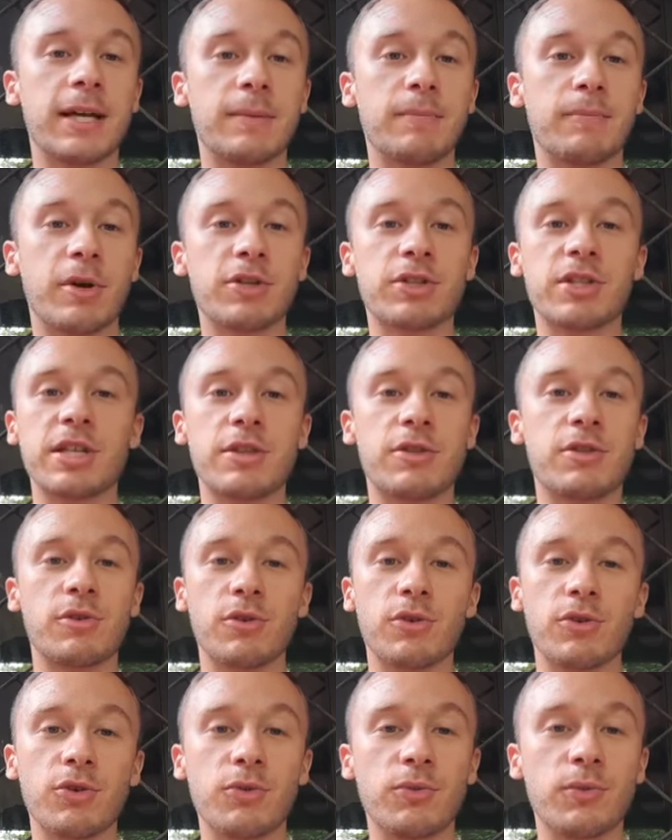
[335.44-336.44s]
partially
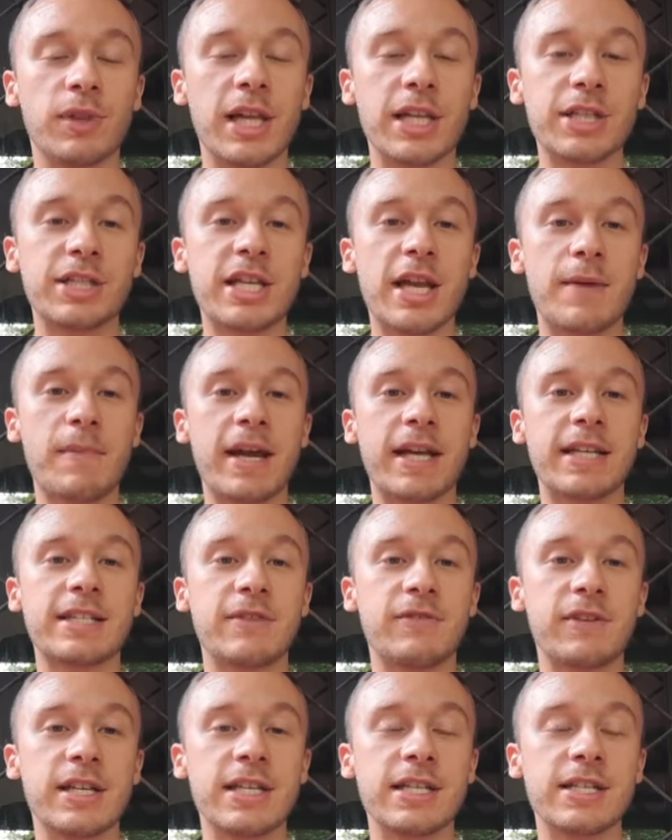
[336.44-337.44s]
through lunchtime
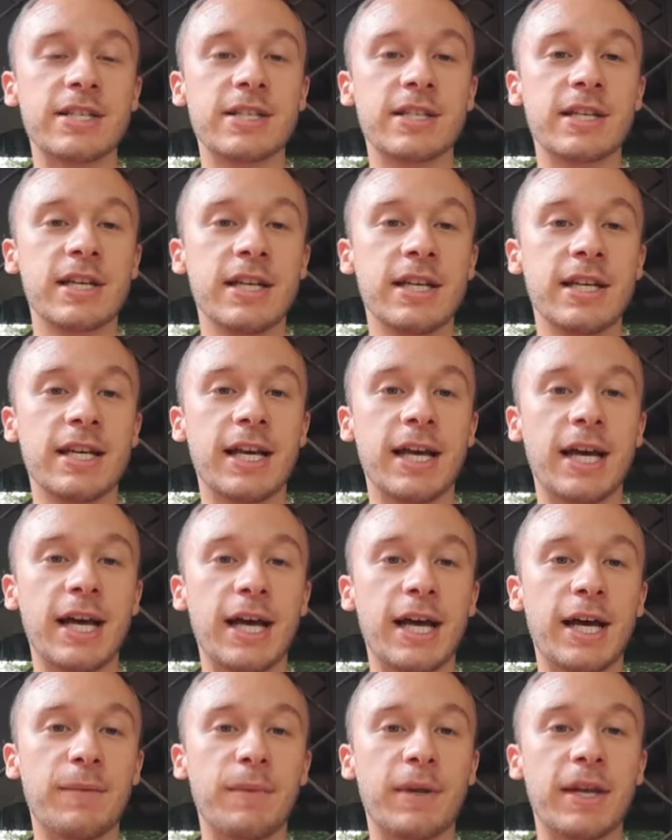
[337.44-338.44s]
activities,
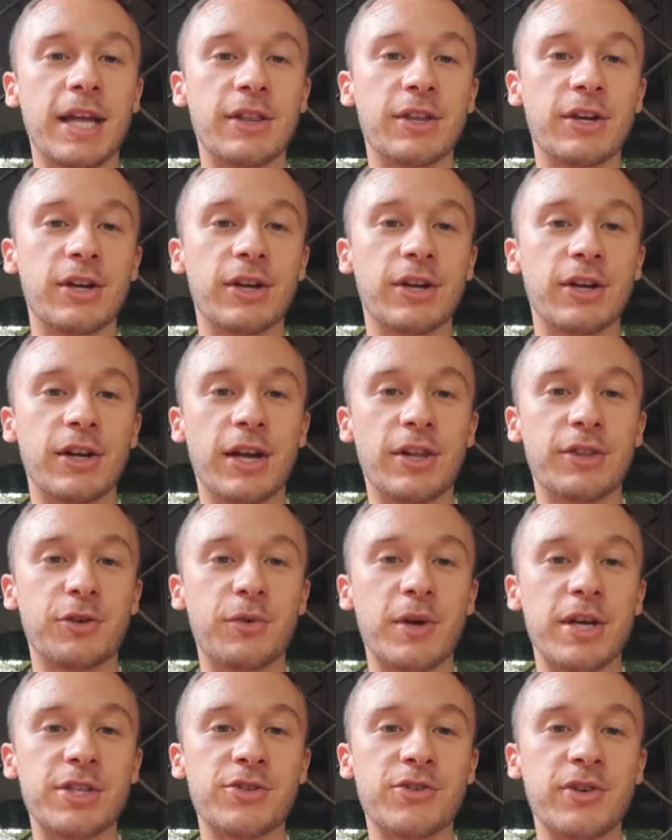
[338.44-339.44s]
and other
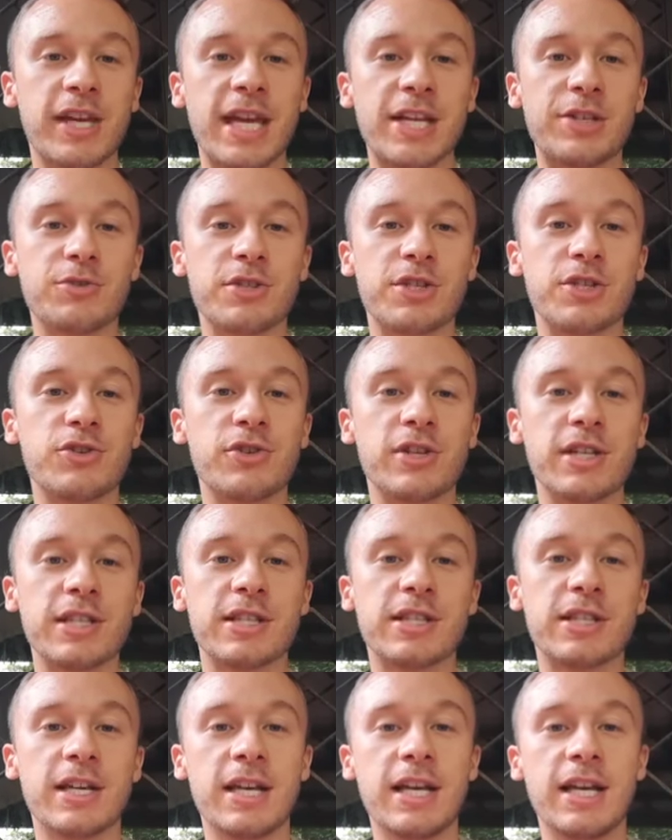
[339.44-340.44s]
ways to engage with
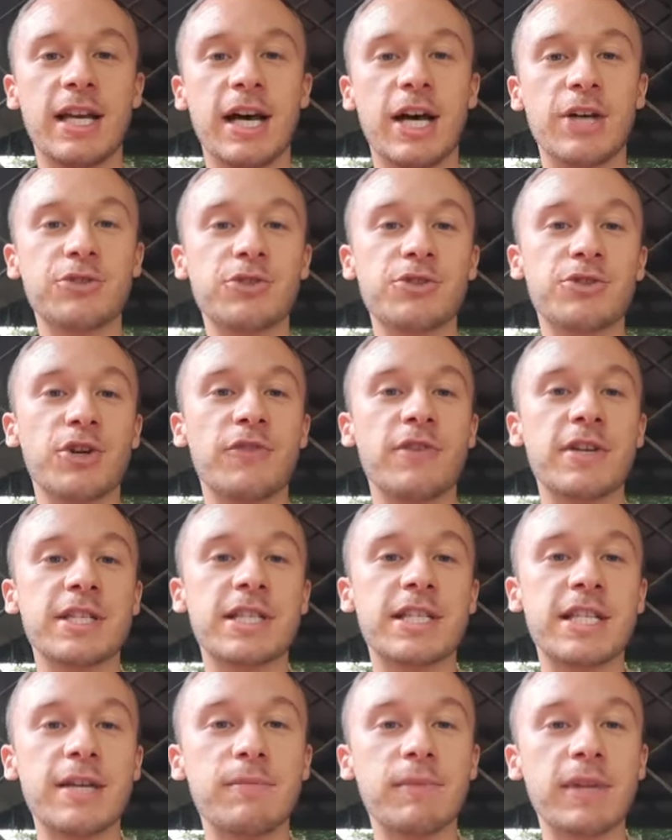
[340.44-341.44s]
students. I also serve as a
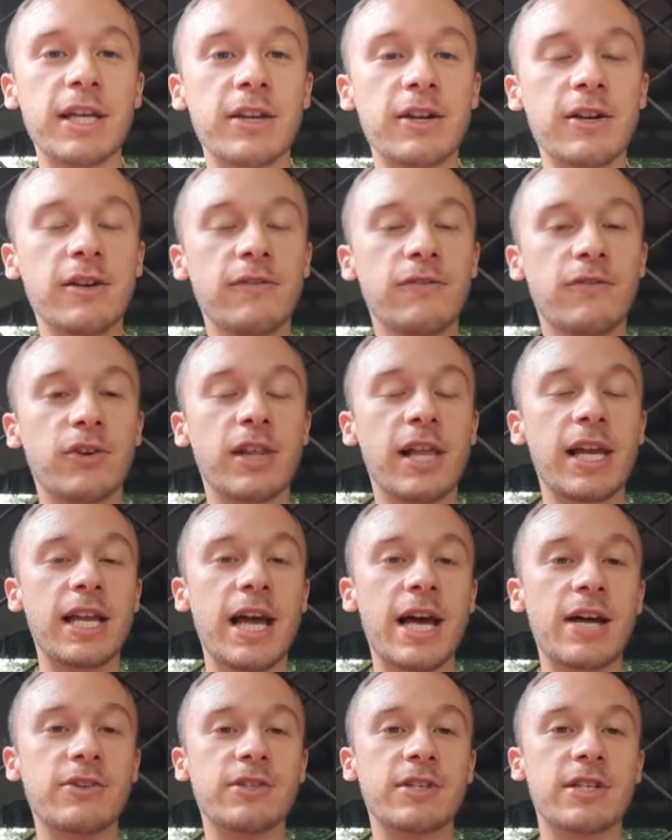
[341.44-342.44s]
team leader for
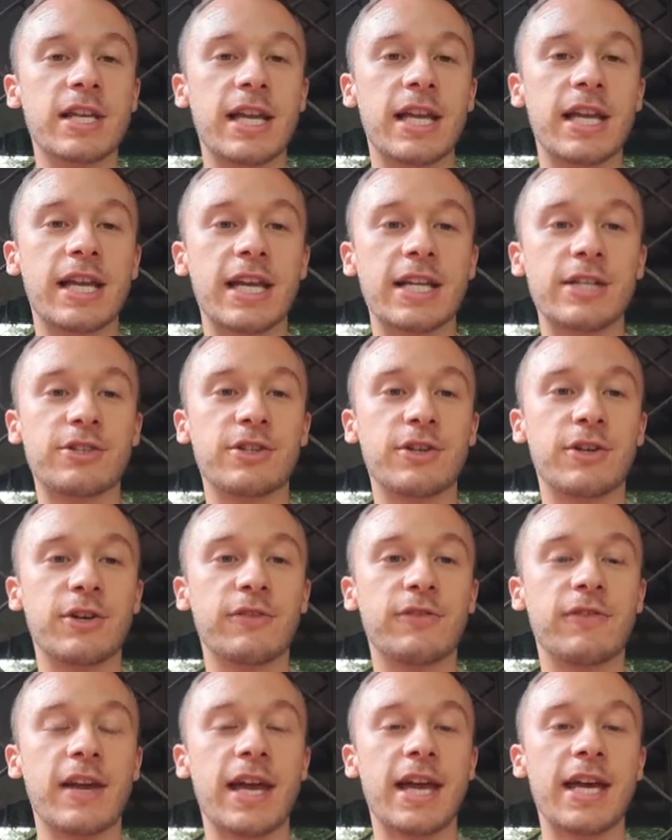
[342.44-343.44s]
Lighthouse, and I
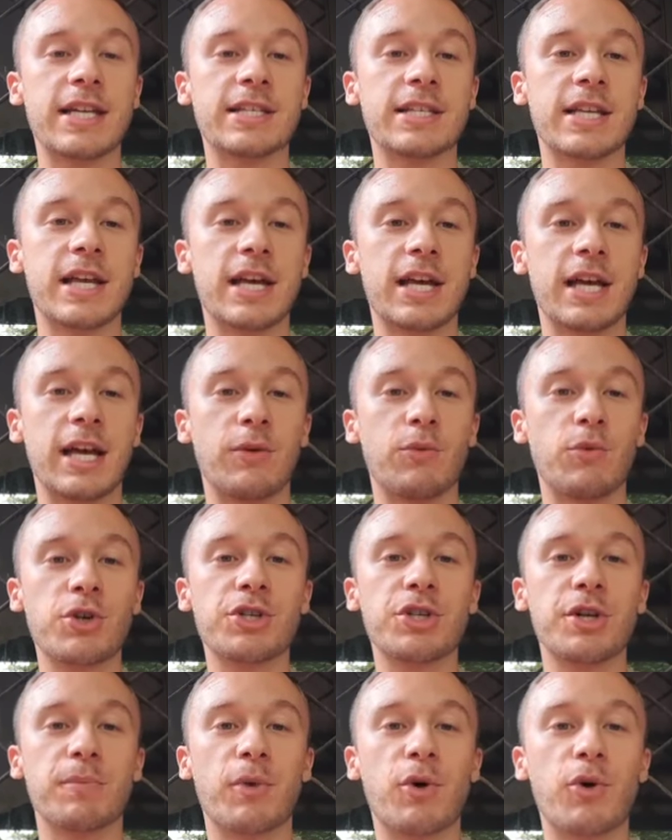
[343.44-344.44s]
serve as a
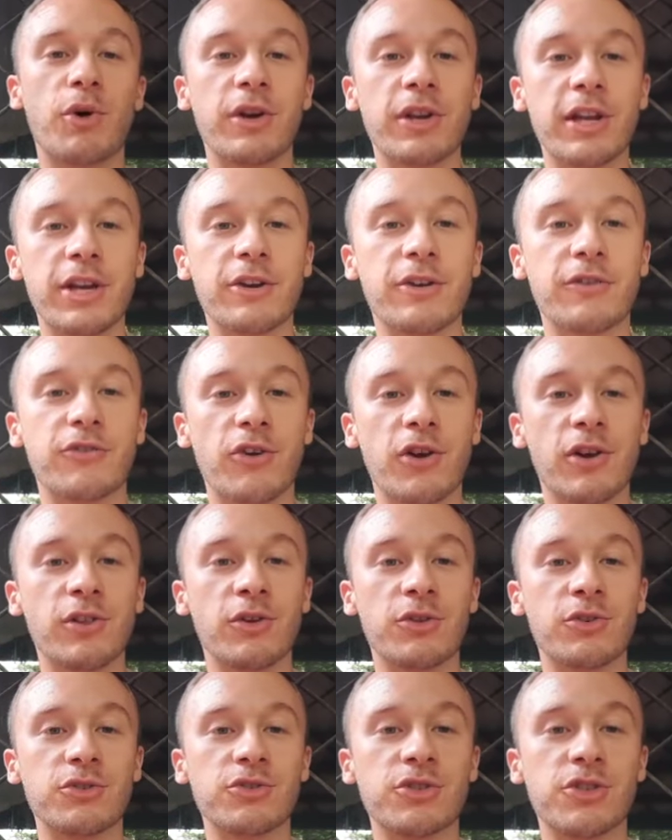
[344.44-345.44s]
worship coordinator for our
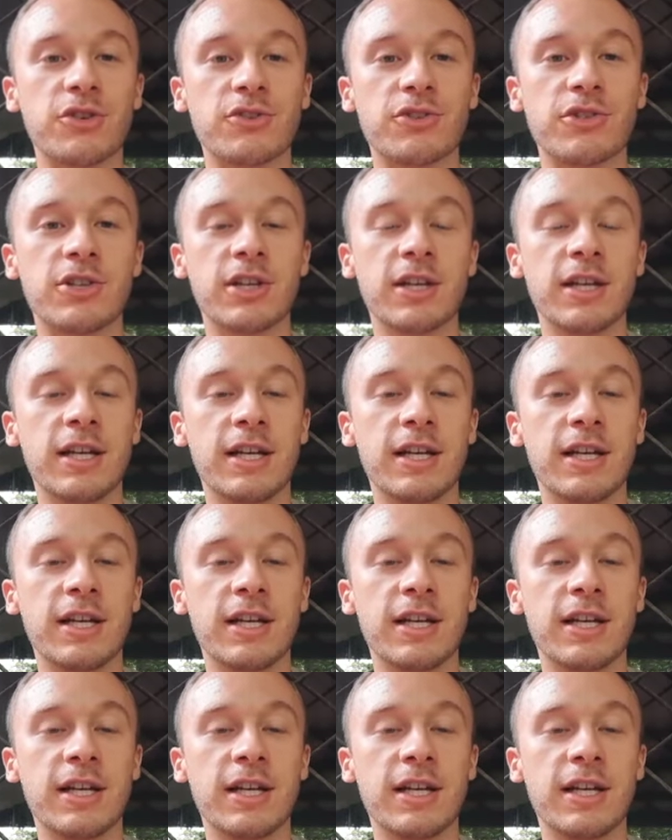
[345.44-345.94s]
local church.